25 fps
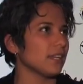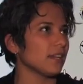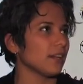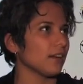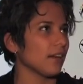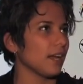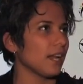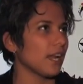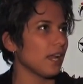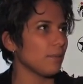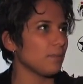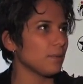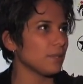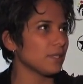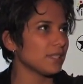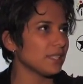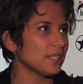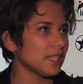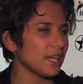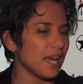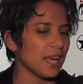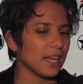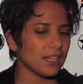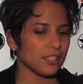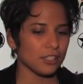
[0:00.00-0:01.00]
year at
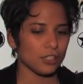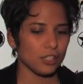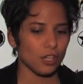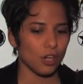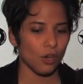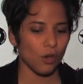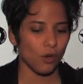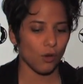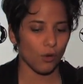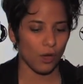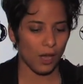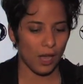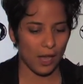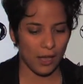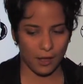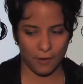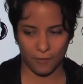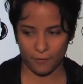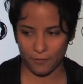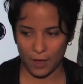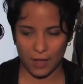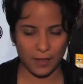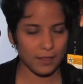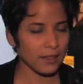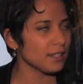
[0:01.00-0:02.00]
APCH, so
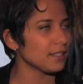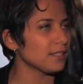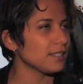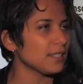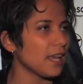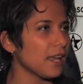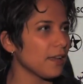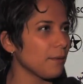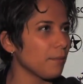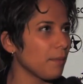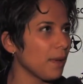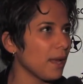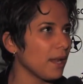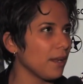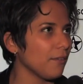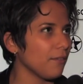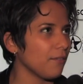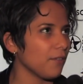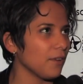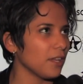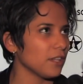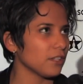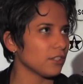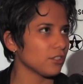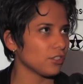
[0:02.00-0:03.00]
at the same
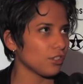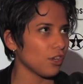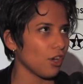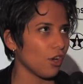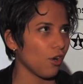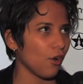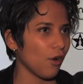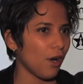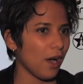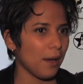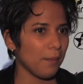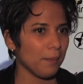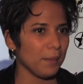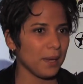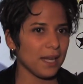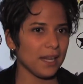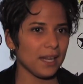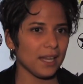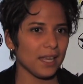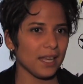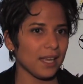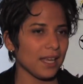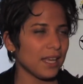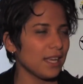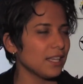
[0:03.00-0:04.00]
benefit. So, I
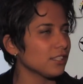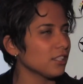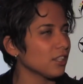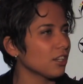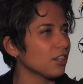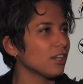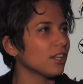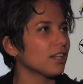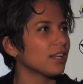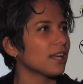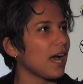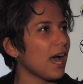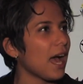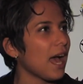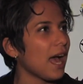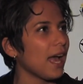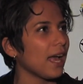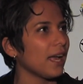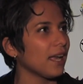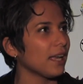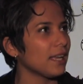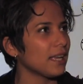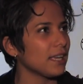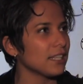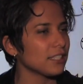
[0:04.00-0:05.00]
mean, he's a good
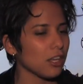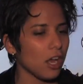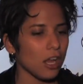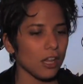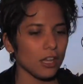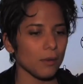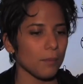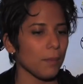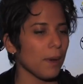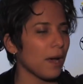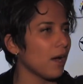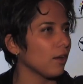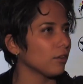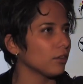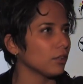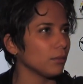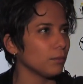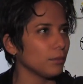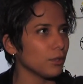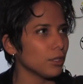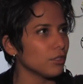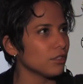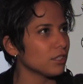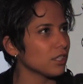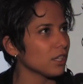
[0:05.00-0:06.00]
guy. He's all about the
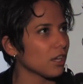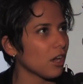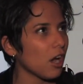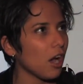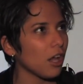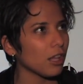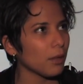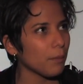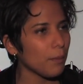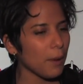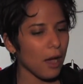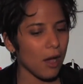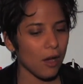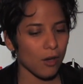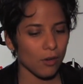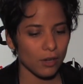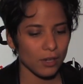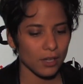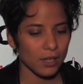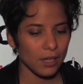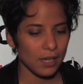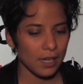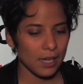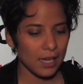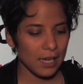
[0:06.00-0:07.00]
music, all about,
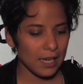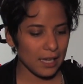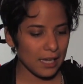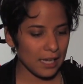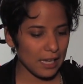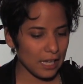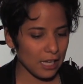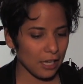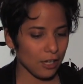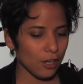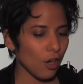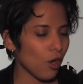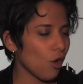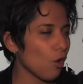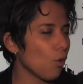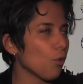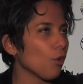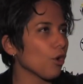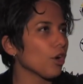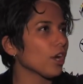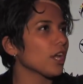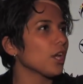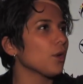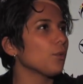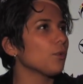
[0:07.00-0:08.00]
you know,
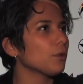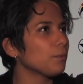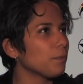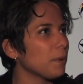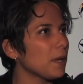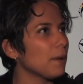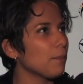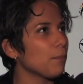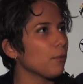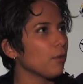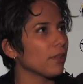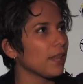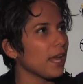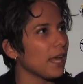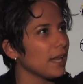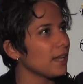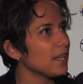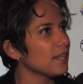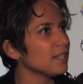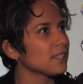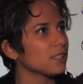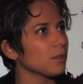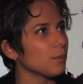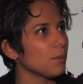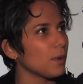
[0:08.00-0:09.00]
working with people that
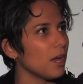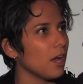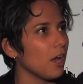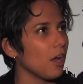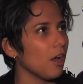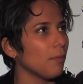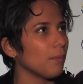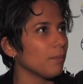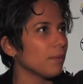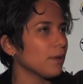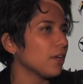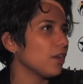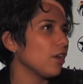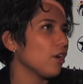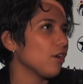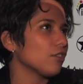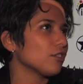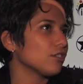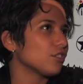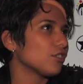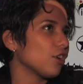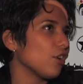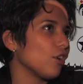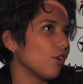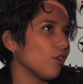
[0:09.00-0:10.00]
need some help, you know.
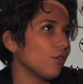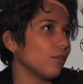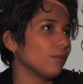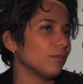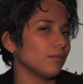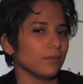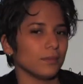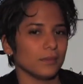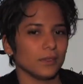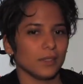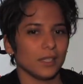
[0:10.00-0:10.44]
So